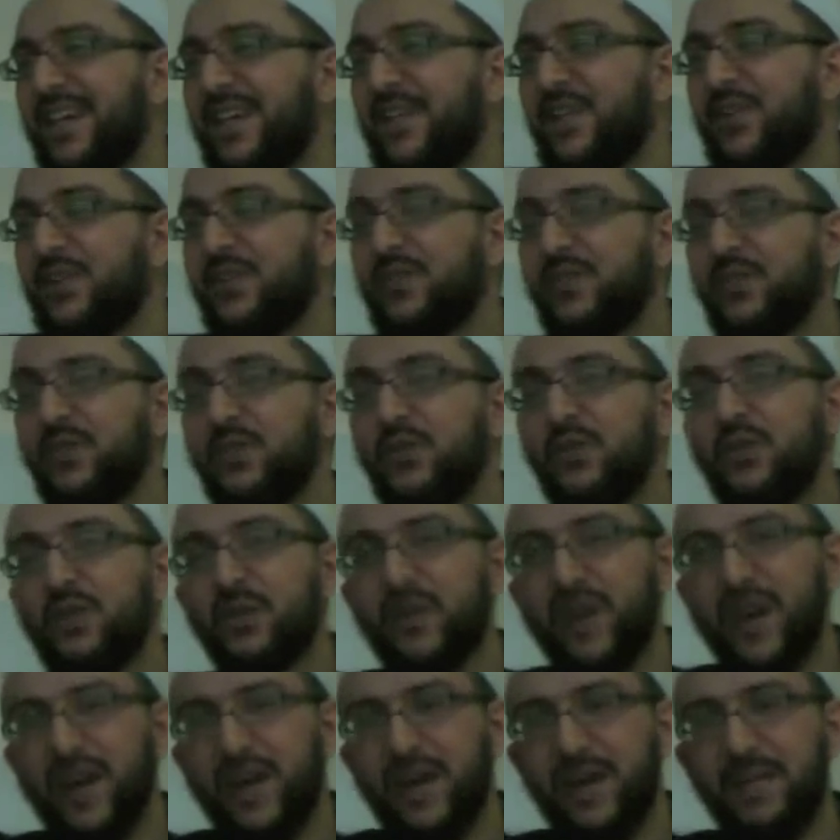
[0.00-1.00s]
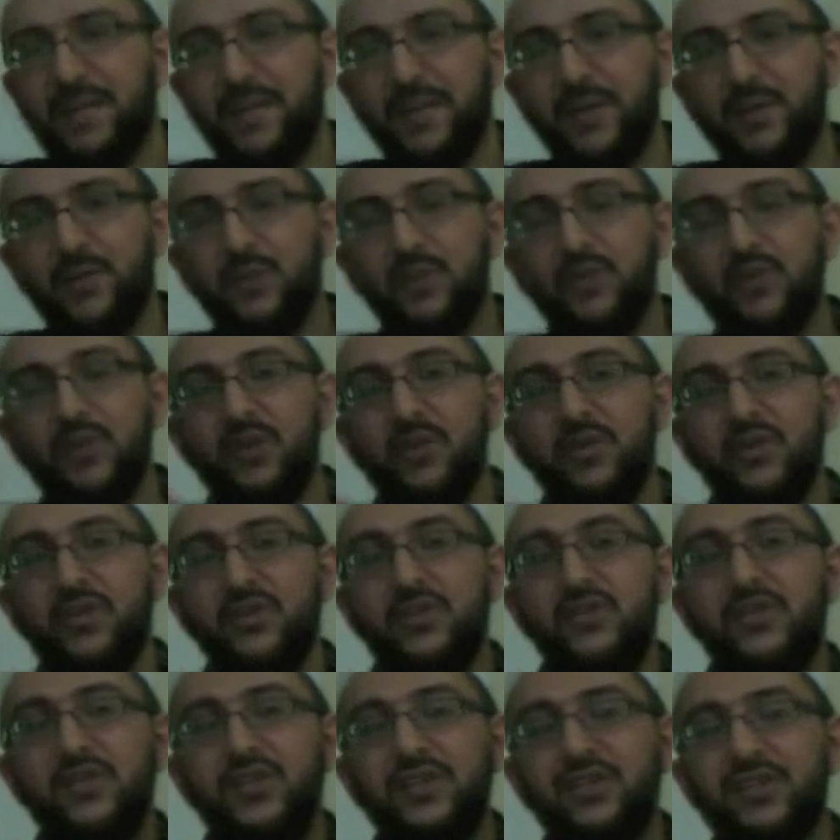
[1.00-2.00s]
Those of you who know Arabic will
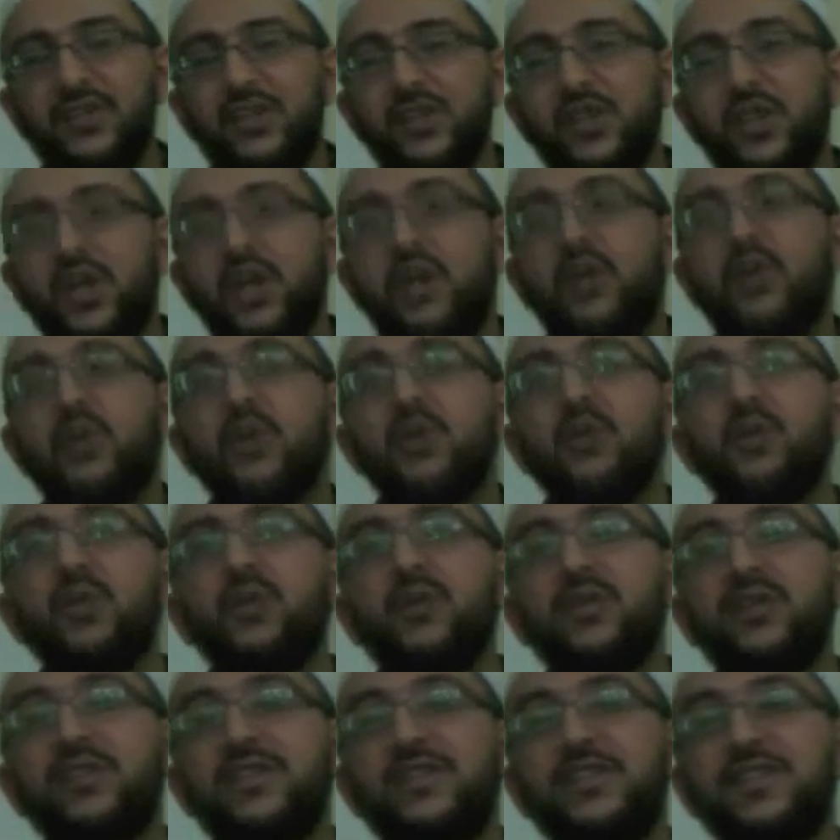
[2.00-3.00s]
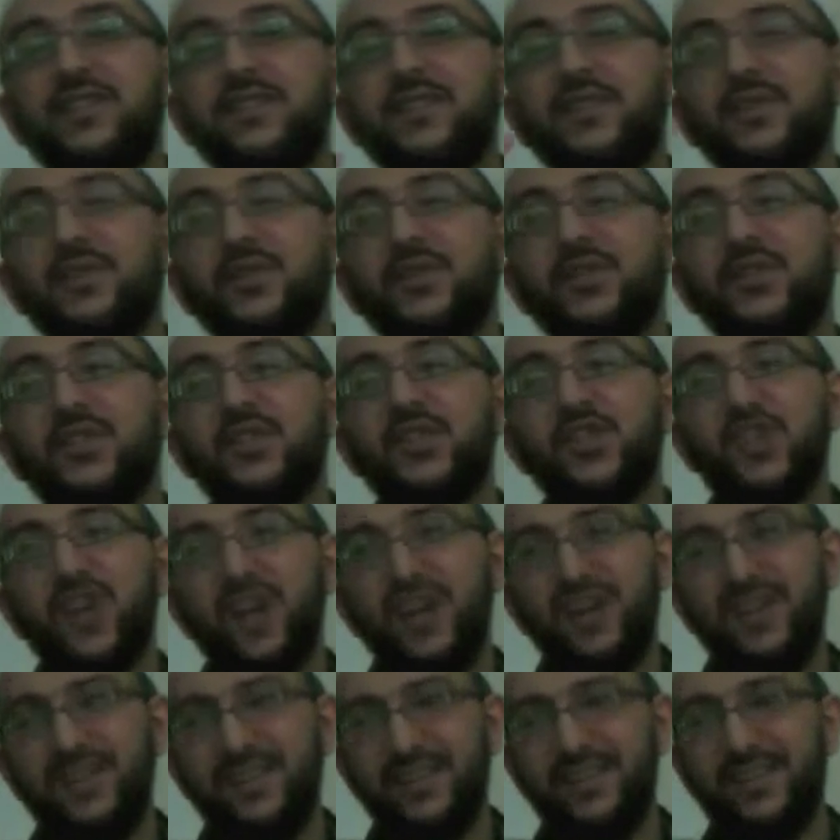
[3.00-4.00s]
notice that the shakur is different to the
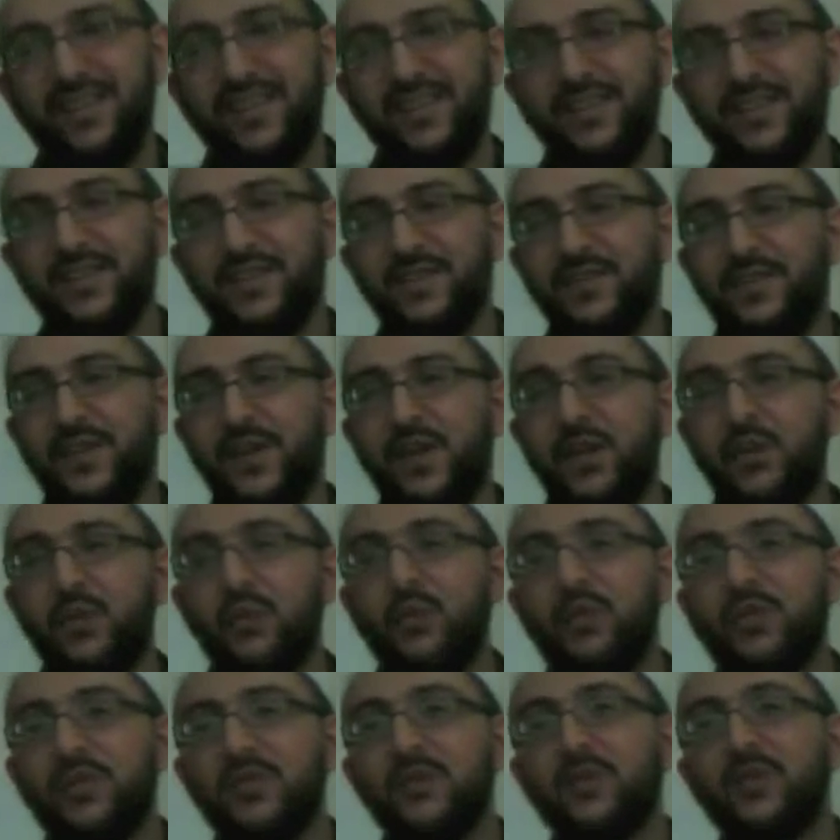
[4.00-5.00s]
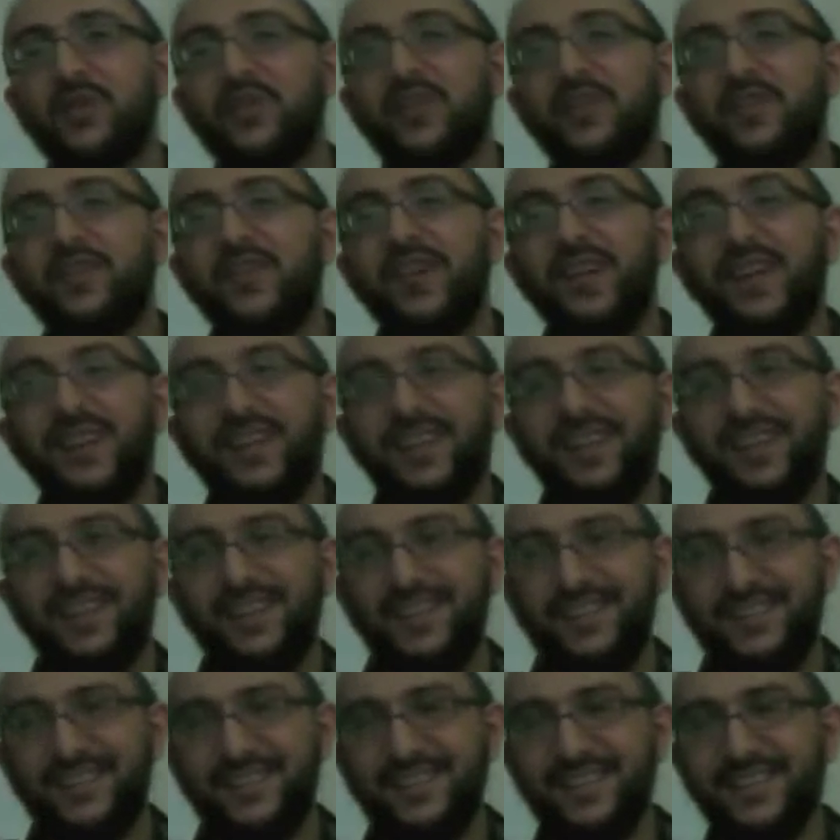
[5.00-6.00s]
shakir. Like the fa'ul is not the fa'il.